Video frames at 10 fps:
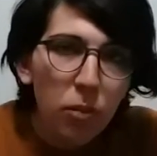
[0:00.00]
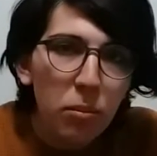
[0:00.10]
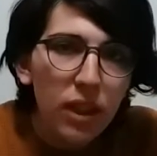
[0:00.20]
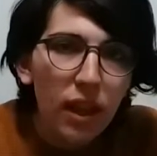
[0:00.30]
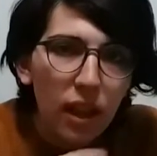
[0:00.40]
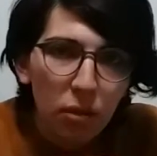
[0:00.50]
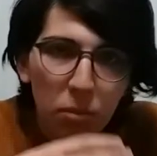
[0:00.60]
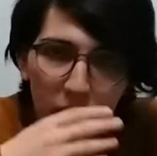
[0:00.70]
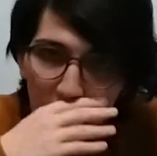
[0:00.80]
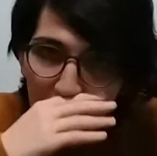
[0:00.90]
be a
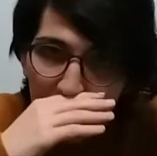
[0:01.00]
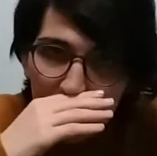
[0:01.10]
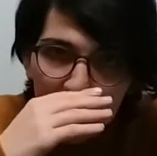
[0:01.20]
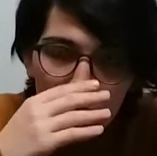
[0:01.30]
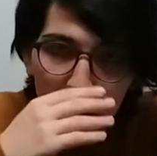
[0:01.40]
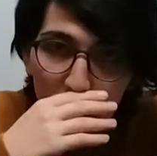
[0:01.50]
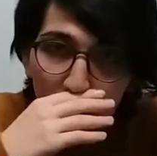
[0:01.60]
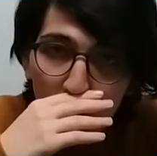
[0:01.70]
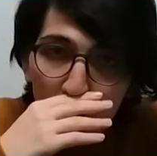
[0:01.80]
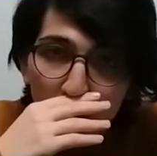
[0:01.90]
helping hand
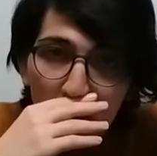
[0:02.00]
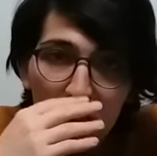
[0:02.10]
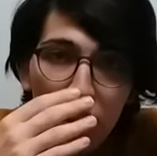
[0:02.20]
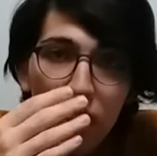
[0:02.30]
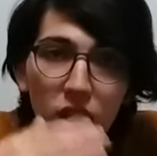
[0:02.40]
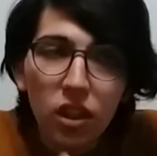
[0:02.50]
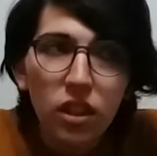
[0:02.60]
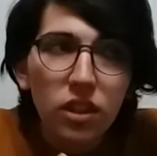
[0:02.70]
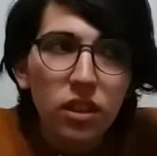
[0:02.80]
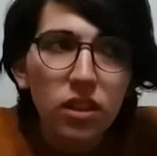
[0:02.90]
towards
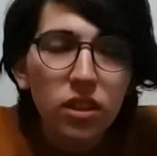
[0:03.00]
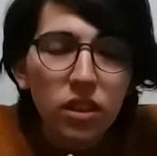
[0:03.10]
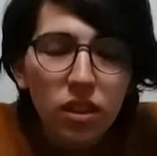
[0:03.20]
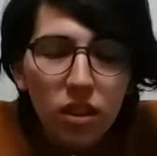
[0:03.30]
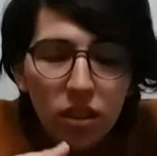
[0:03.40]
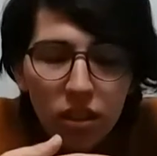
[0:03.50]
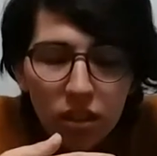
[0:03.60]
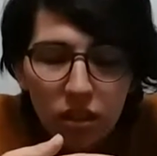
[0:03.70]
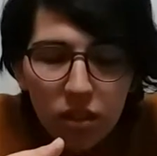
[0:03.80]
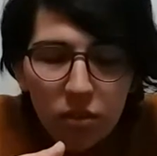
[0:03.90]

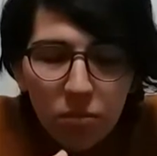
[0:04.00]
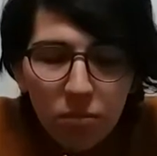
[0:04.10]
uh,